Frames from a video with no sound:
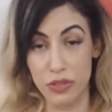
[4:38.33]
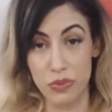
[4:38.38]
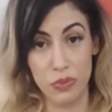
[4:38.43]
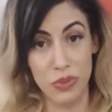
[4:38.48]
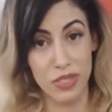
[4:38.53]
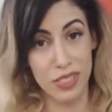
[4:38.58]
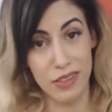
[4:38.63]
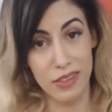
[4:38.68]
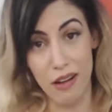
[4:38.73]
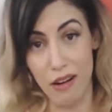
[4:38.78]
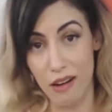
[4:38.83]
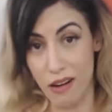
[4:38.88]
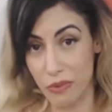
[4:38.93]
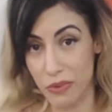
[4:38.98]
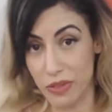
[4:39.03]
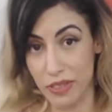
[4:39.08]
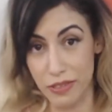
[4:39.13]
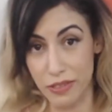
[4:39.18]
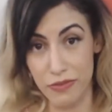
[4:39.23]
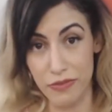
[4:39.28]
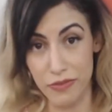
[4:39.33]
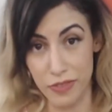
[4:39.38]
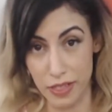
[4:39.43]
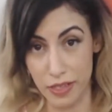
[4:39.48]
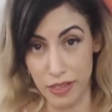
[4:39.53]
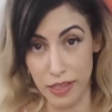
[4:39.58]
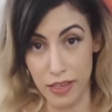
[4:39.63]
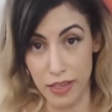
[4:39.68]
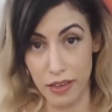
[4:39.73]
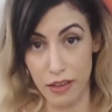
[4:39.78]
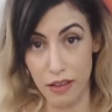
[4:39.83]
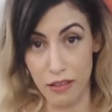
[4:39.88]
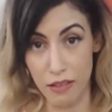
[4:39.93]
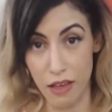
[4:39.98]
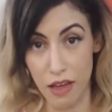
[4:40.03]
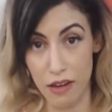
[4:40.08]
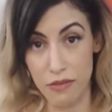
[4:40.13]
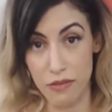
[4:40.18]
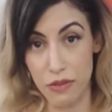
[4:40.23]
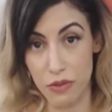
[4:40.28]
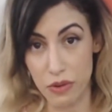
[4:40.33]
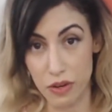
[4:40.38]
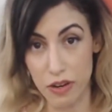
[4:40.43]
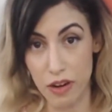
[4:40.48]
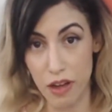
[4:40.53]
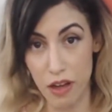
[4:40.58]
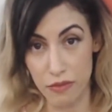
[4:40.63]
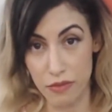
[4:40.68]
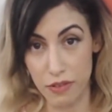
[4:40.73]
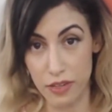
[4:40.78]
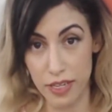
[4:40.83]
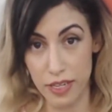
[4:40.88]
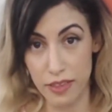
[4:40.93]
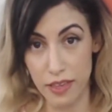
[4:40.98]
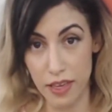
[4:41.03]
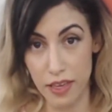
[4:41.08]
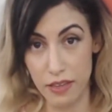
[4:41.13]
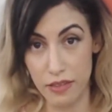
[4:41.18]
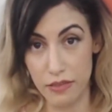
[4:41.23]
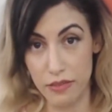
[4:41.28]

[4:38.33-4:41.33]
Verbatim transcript: really aren't really feeling a lot of the recovery that